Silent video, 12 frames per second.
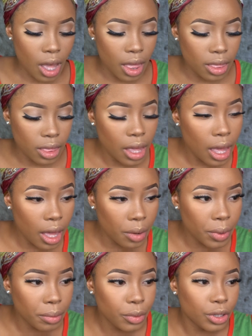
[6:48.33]
And then
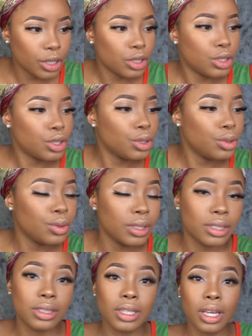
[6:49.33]
what I'm gonna do
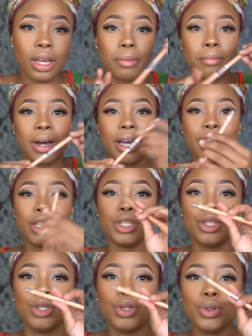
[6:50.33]
is take my
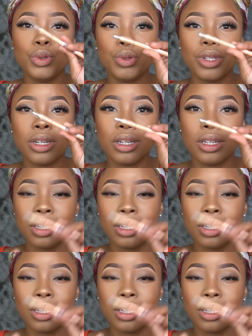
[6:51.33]
nude